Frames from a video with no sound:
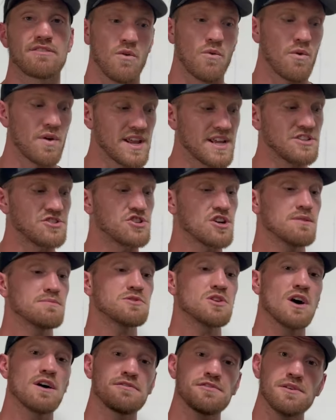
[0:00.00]
When he
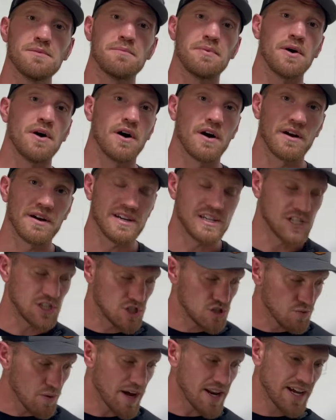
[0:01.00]
jumps off the bar, he's
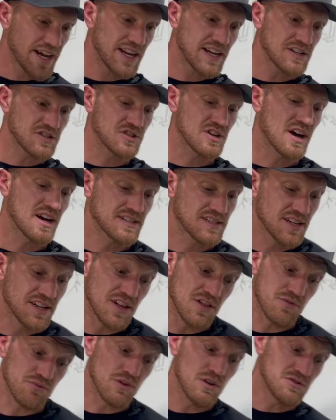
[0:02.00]
sweating and exhausted.
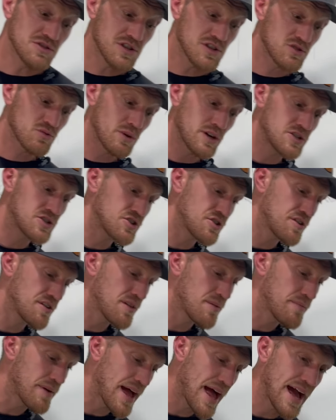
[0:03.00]
He throws the sweatshirt in
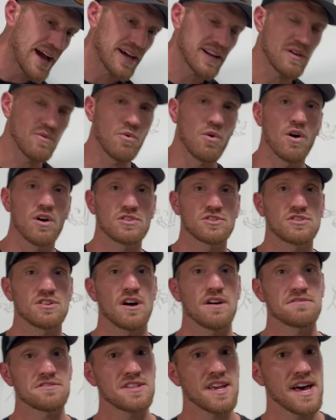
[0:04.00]
the bag and he walks
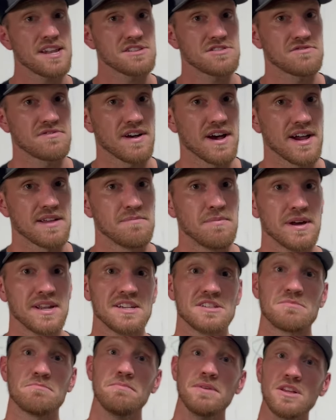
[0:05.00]
off satisfied. But
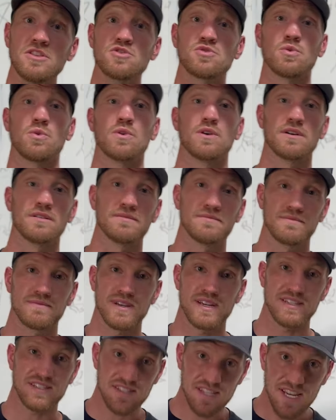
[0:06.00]
his mentor,
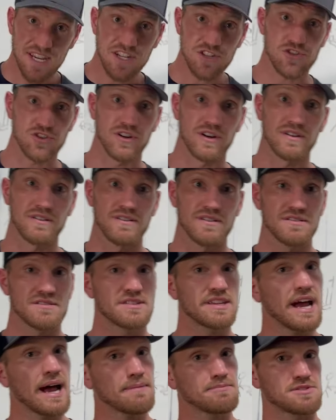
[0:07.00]
his teacher,
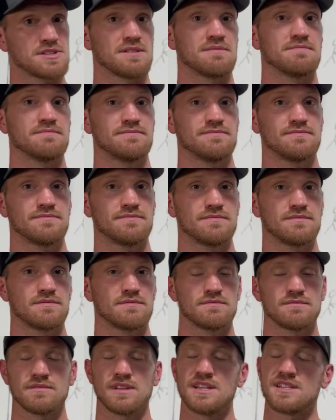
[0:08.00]
stops him
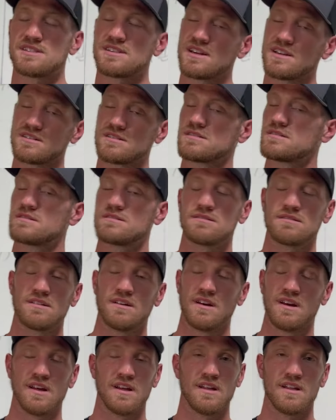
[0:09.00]
and says,
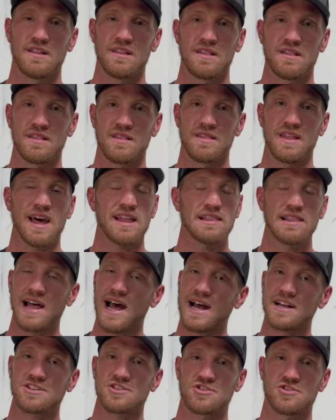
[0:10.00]
"That
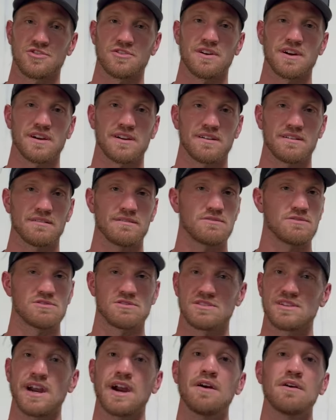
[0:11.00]
last trick
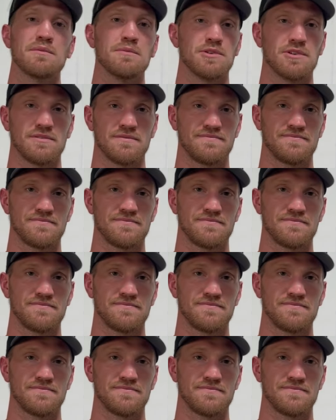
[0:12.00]
was terrible."